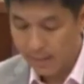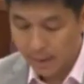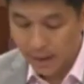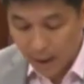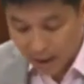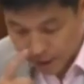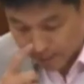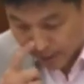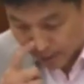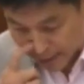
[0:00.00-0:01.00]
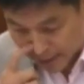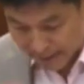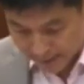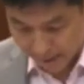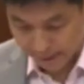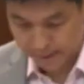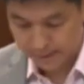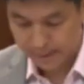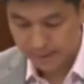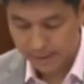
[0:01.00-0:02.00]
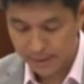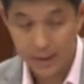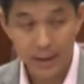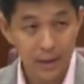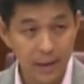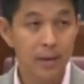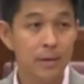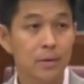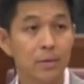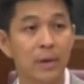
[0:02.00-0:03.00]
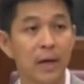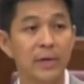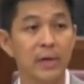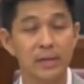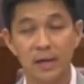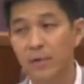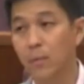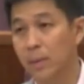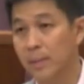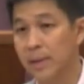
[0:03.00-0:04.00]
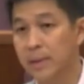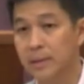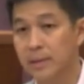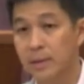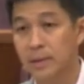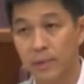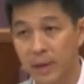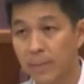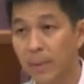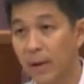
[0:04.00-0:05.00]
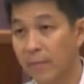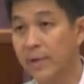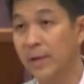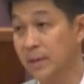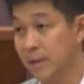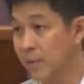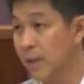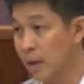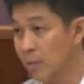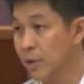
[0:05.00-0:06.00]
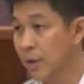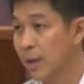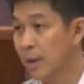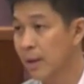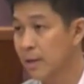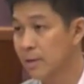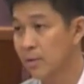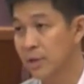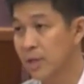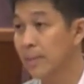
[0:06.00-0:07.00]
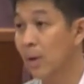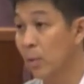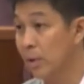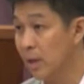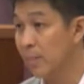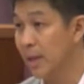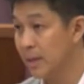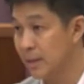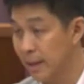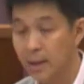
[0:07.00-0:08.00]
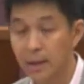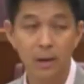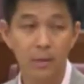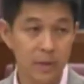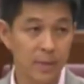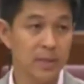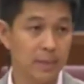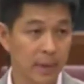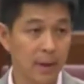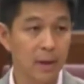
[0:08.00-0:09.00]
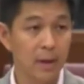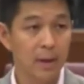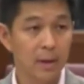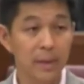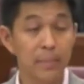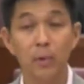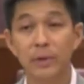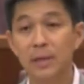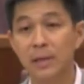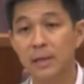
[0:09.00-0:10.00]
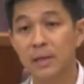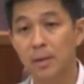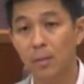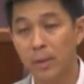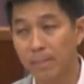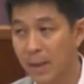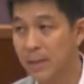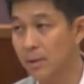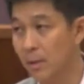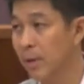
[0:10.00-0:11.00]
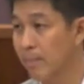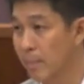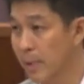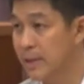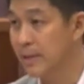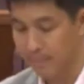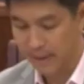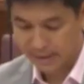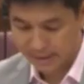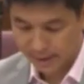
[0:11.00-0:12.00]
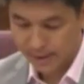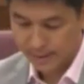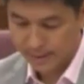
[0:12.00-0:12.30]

But harsh penalties aside, the key to having a safer workplace is really about having a safety culture. It's not just about wielding the big stick, which plays a part, but importantly is we must all embrace that mindset.